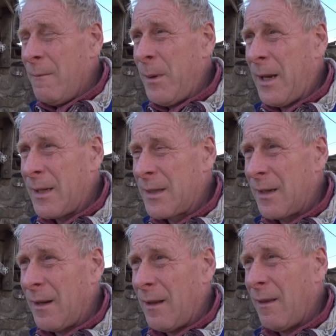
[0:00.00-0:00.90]

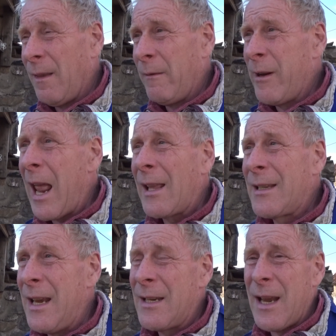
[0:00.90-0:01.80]
Because the
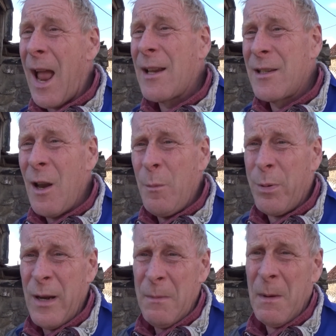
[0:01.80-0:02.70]
reality is it adds no
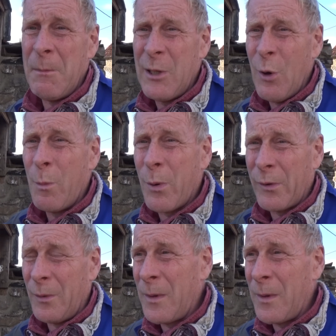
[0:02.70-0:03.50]
premium to your product